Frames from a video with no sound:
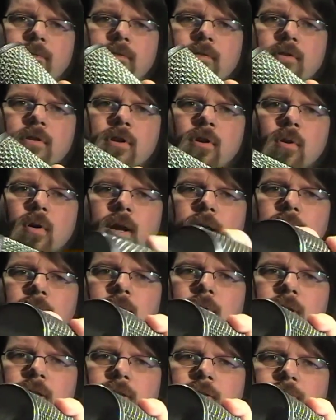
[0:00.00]
no idea
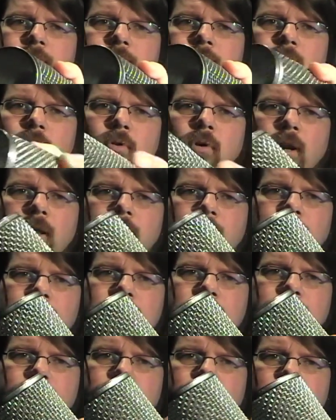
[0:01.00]
what it's for. I think it's
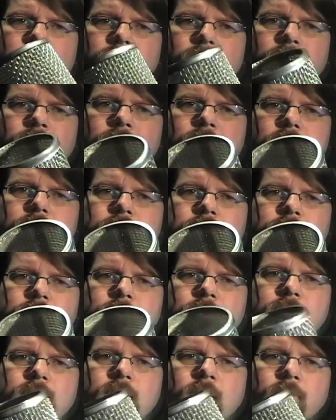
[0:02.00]
some sort of a filter
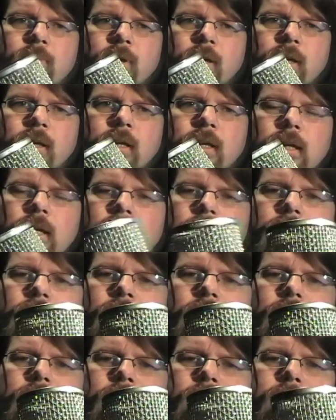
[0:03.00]
for something.
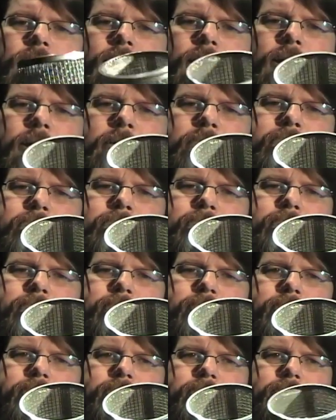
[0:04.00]

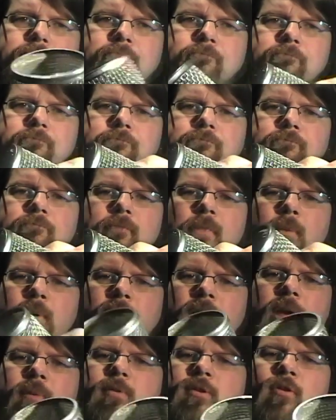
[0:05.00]
Maybe it
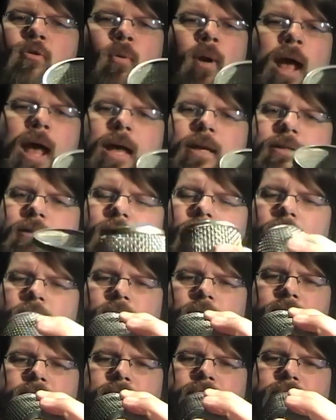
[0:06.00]
keeps grass out
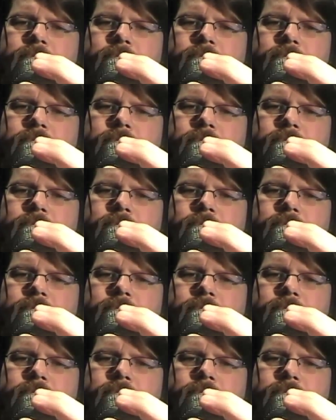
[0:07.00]
of